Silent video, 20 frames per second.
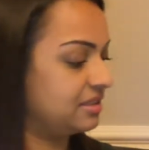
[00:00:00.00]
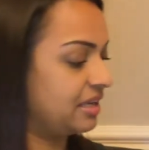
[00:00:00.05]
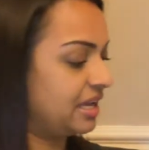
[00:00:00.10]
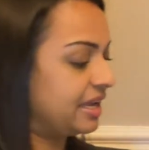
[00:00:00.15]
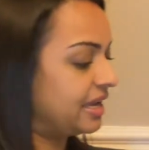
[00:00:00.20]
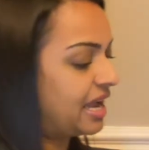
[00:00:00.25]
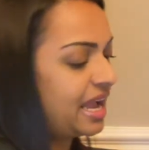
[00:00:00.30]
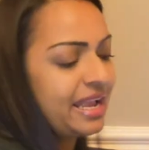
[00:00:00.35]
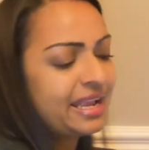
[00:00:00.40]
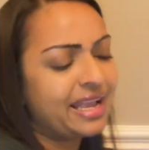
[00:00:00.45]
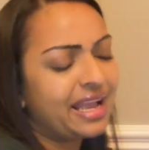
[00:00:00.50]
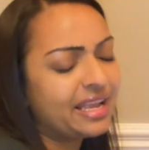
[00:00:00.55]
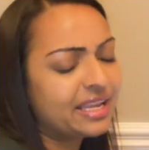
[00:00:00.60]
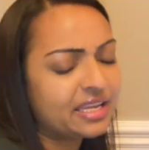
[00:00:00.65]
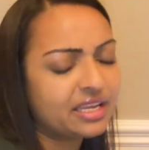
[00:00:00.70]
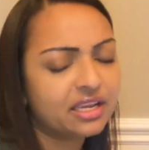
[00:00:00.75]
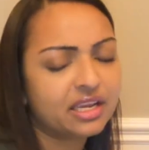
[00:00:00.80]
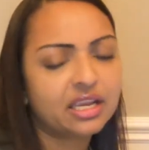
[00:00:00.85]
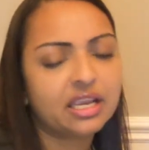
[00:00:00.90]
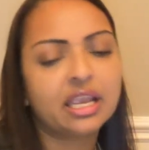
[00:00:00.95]
I
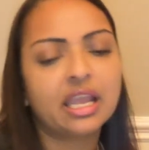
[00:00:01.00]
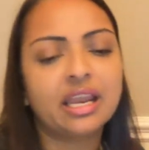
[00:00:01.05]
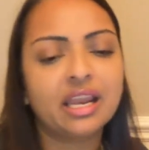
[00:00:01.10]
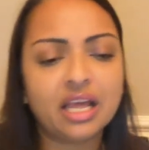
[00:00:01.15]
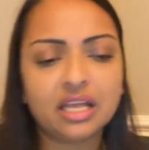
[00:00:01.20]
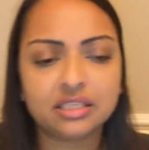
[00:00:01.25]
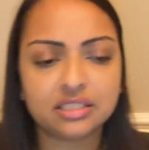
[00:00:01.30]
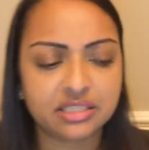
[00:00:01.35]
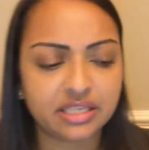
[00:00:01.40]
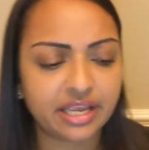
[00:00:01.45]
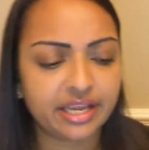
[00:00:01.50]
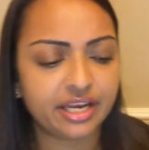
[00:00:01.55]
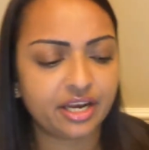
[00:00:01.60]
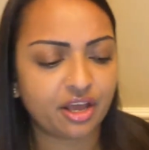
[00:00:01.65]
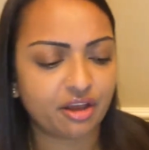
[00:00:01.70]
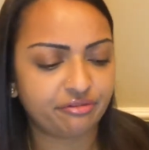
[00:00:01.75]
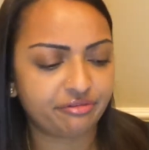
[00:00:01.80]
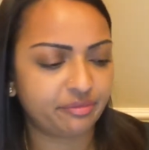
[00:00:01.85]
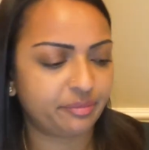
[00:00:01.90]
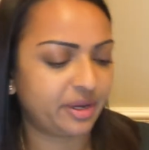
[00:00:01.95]
cannot say
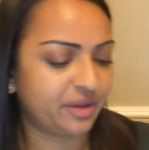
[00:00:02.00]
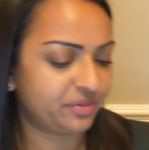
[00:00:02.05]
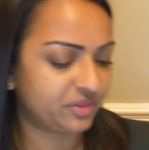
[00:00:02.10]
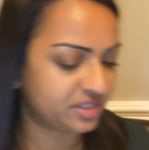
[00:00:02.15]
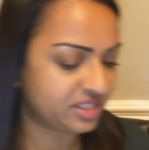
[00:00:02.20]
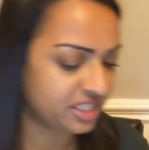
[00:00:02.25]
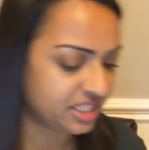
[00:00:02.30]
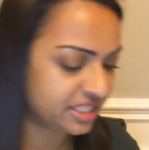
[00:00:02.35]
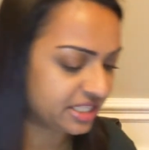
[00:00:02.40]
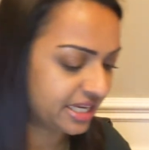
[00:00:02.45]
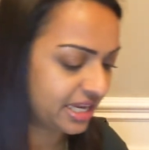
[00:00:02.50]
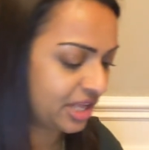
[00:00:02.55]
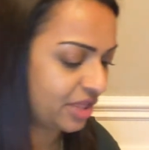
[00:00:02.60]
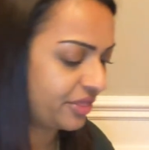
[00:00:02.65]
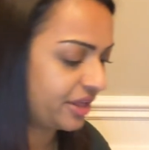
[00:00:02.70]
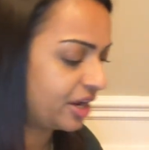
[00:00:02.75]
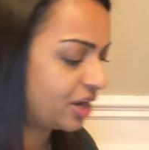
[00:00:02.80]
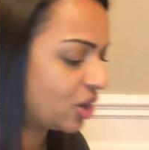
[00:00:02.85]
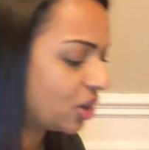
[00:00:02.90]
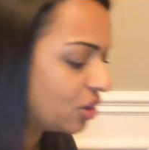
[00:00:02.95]
enough about the detail
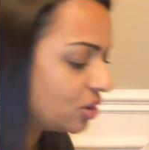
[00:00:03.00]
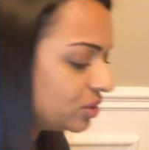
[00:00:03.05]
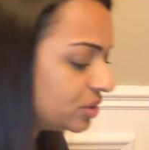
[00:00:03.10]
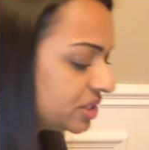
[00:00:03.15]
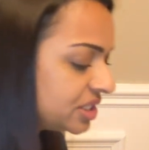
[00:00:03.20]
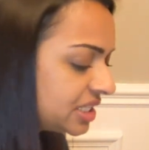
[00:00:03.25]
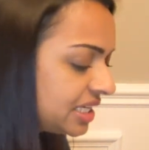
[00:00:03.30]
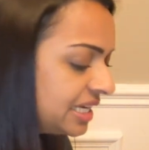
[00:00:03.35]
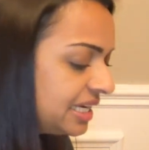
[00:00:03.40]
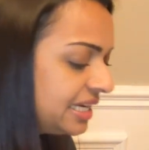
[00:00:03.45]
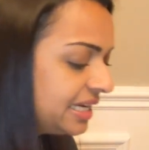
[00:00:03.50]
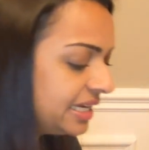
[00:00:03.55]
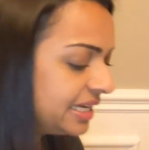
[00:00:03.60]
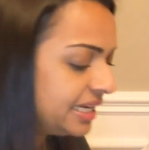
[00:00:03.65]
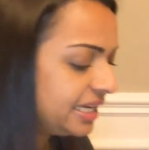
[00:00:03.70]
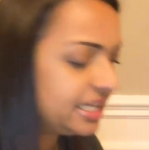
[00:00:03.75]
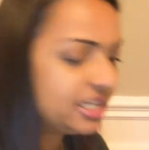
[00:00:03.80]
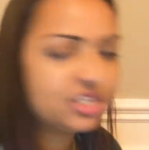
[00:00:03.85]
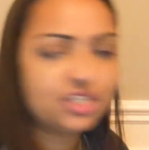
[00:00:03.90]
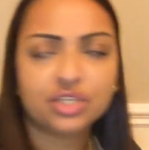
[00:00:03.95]
that goes
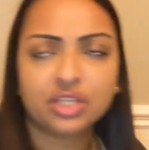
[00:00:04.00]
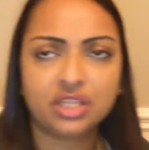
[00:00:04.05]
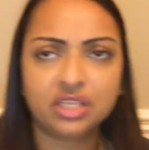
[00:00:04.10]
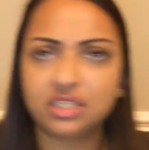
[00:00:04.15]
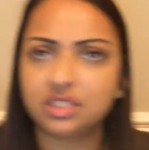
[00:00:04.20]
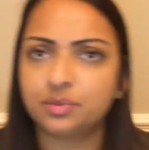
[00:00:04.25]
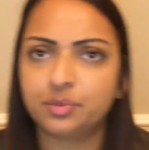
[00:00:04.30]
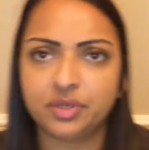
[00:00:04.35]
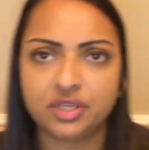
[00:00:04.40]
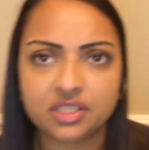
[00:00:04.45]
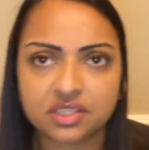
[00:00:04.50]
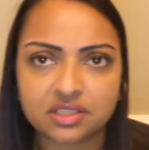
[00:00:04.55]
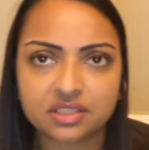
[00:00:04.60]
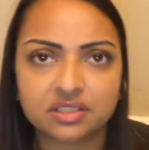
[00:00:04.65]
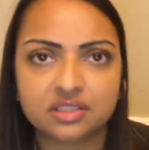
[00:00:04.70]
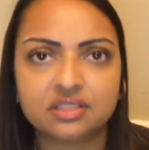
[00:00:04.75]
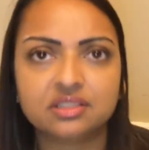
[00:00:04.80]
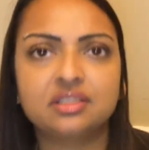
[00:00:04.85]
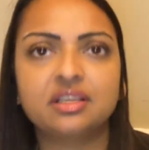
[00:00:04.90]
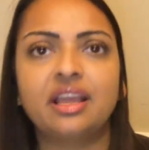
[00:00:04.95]
into these
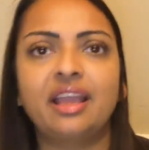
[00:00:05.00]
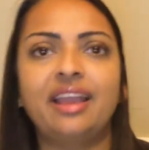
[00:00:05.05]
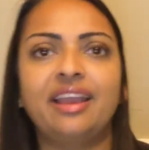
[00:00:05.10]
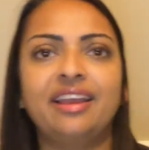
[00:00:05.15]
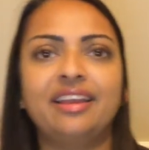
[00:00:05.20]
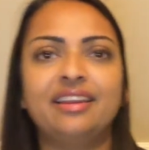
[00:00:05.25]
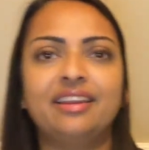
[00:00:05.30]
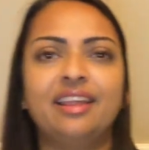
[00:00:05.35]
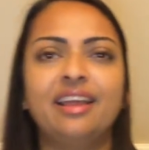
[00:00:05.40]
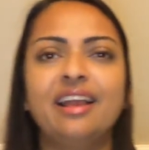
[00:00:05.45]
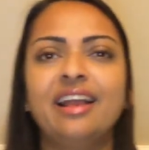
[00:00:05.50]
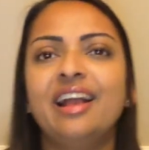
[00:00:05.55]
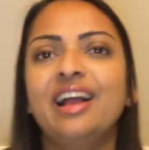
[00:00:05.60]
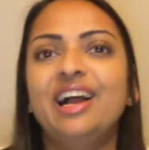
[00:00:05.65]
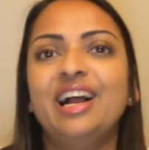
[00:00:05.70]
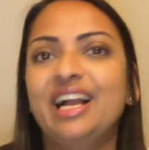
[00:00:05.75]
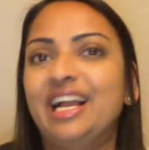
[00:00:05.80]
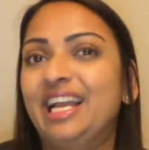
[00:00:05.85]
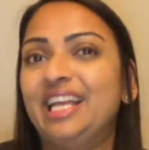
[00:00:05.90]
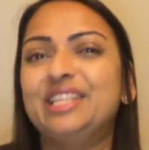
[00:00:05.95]
pieces, and
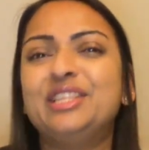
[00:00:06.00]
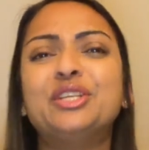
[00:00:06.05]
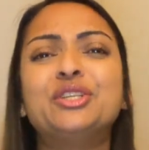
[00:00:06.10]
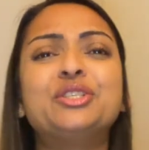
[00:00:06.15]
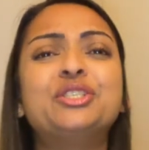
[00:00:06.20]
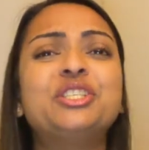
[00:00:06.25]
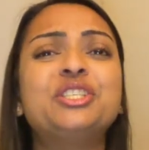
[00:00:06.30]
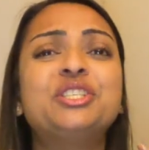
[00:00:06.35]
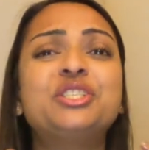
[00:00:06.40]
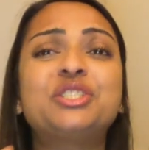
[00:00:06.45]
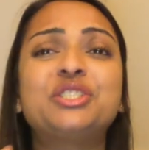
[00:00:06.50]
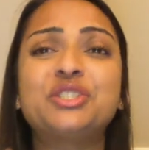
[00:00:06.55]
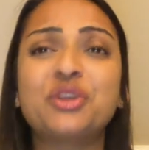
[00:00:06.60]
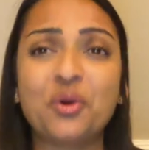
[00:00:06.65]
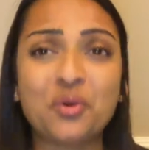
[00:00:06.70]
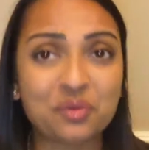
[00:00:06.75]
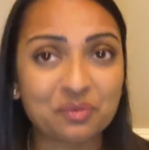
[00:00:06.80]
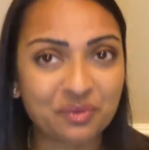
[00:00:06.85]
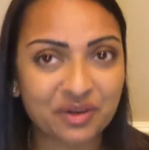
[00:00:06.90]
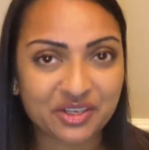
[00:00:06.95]
they're just
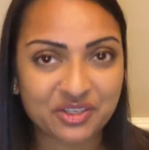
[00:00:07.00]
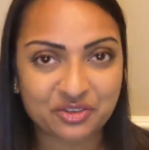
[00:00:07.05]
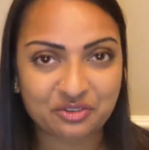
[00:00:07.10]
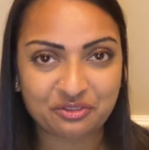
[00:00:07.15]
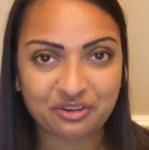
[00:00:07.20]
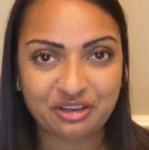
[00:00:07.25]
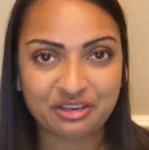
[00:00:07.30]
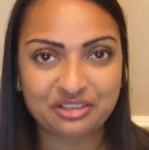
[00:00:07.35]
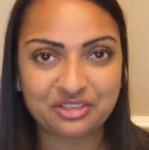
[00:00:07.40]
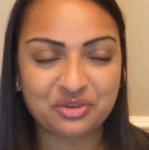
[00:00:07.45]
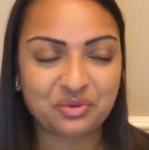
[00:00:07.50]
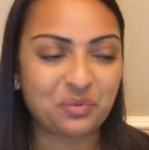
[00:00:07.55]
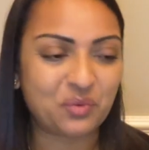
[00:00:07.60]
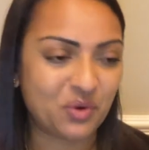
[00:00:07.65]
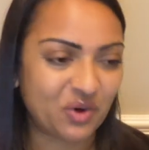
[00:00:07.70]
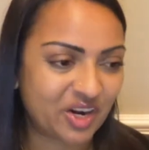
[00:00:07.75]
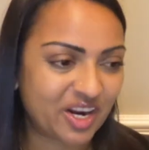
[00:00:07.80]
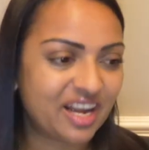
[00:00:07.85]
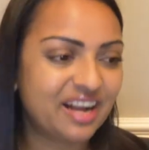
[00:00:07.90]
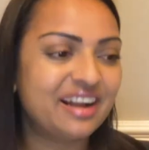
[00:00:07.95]
so much fun to
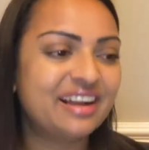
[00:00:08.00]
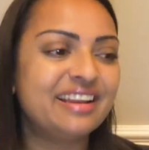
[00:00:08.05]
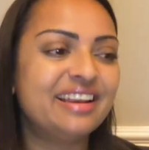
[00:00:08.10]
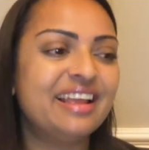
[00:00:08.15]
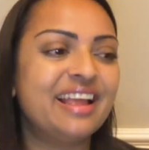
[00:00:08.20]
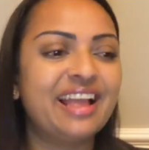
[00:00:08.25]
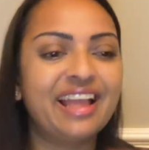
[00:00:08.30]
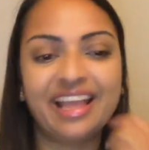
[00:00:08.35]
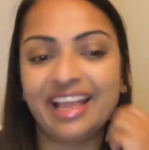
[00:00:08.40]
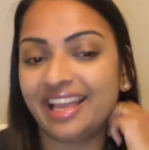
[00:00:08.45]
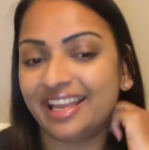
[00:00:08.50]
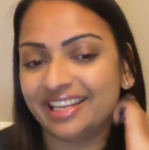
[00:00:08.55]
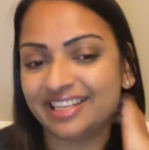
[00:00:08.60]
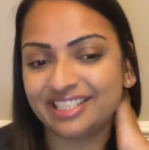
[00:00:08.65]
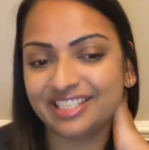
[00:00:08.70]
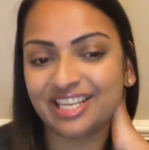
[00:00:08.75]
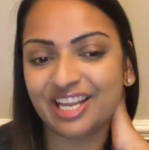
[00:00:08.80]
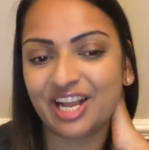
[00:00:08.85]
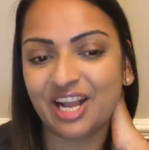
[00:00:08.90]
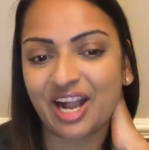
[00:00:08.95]
work on.
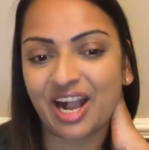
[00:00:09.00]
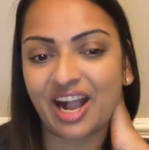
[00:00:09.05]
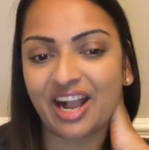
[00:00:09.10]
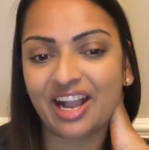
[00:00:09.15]
And